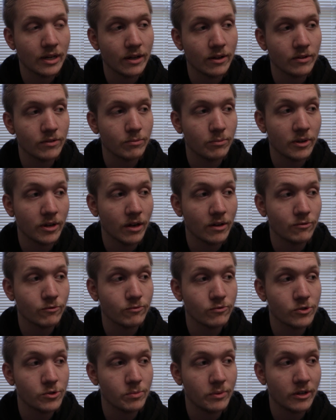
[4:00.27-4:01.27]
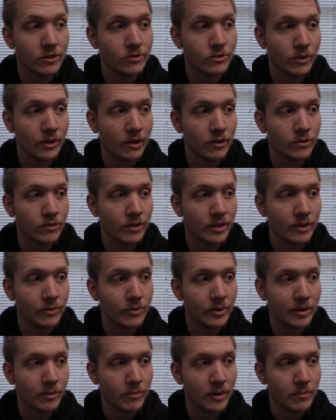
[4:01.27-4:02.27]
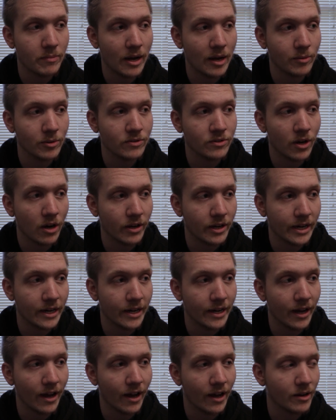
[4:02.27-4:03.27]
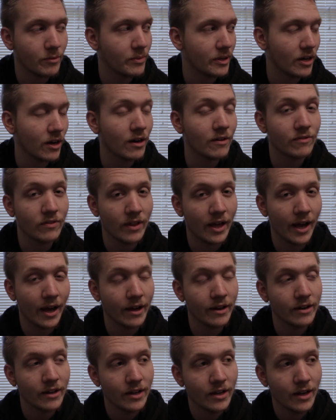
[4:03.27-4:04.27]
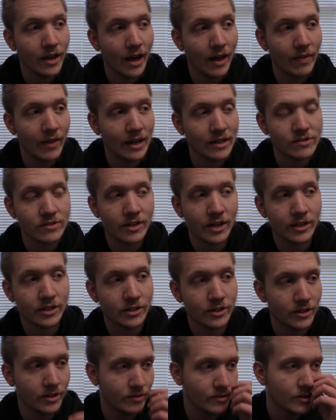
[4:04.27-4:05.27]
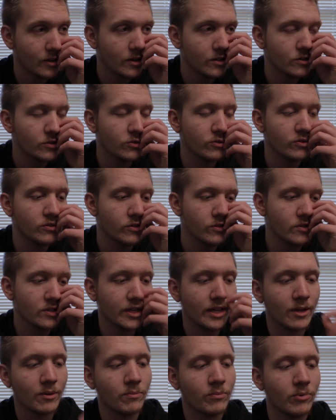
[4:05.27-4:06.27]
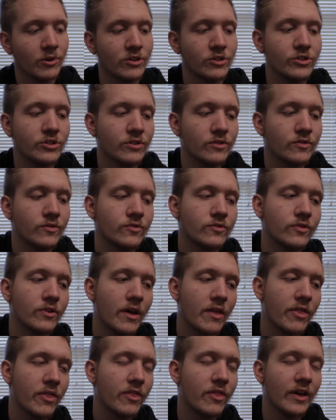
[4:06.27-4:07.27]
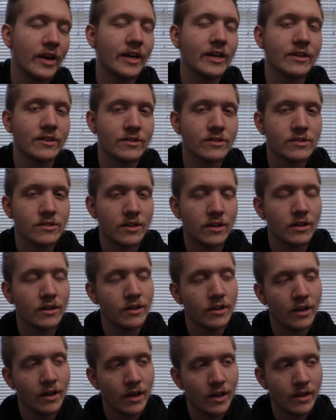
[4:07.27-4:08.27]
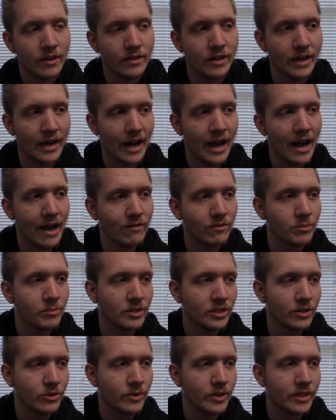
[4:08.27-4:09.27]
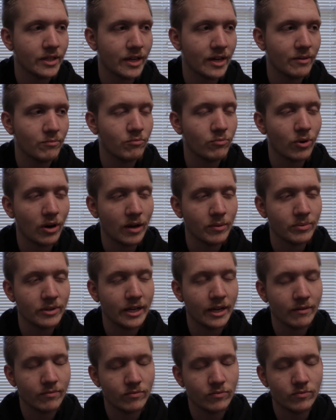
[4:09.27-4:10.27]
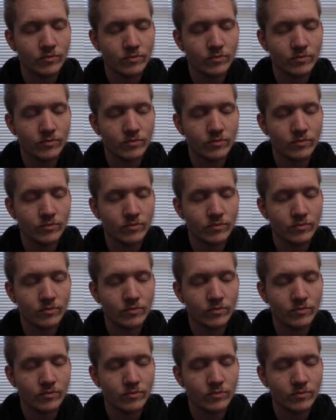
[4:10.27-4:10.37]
health, been off spiritual health, like reading my Bible, talking to God, been off that, and that's not good. So it's just like a bunch of things that I haven't been doing that have probably